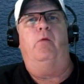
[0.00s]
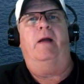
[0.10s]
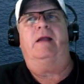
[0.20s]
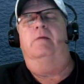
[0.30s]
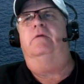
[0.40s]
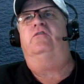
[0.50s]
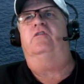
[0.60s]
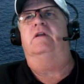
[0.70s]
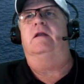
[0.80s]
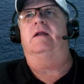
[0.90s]
my
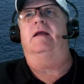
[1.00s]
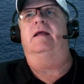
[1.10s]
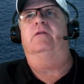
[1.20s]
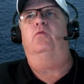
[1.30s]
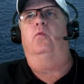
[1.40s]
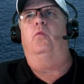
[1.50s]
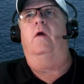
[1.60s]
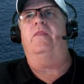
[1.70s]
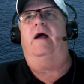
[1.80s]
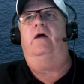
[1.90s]
commission in it is
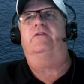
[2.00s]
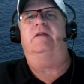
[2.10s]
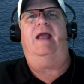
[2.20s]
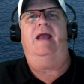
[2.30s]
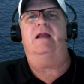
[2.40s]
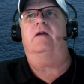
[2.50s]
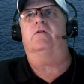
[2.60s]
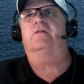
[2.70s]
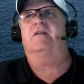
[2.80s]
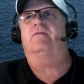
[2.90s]

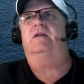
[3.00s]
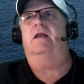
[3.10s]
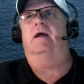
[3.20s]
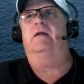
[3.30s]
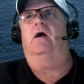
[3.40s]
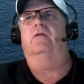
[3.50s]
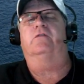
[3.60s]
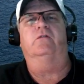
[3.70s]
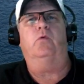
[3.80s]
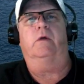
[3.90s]

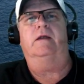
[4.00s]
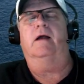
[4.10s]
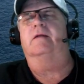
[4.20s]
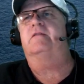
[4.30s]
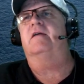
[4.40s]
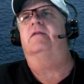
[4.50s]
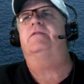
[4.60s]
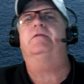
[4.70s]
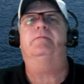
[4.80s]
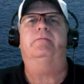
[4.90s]

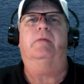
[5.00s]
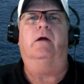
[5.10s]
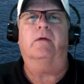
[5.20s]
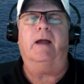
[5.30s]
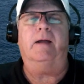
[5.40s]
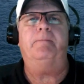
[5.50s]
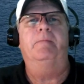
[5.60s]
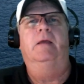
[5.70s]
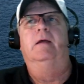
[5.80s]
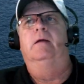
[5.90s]
$1,879.29. Okay?
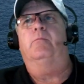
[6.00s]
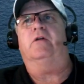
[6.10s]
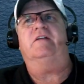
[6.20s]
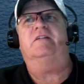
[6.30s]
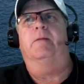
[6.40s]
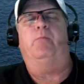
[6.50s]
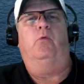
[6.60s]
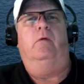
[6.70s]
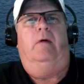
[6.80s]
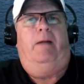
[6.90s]
Pretty
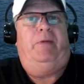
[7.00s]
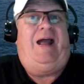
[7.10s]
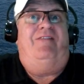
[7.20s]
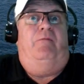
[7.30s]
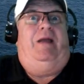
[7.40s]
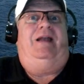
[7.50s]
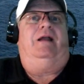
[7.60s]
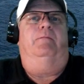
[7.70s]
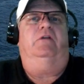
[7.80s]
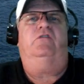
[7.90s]
simple, but I haven't made a
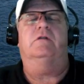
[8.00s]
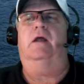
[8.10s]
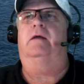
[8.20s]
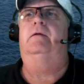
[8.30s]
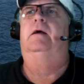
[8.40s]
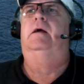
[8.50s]
commission yet.